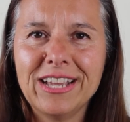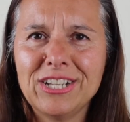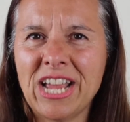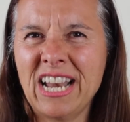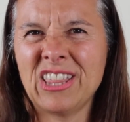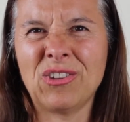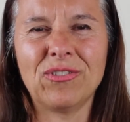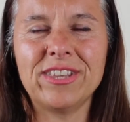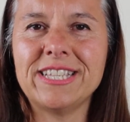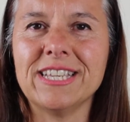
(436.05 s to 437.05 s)
Janet
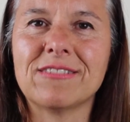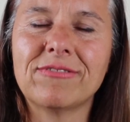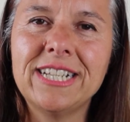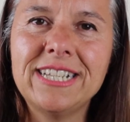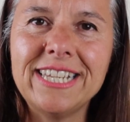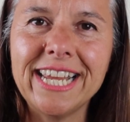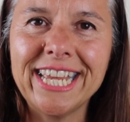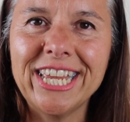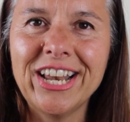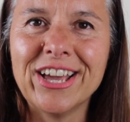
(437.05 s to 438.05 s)
thought, this is
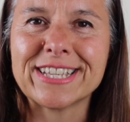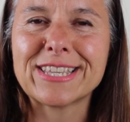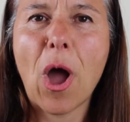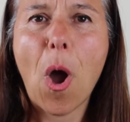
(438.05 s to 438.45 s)
ridiculous.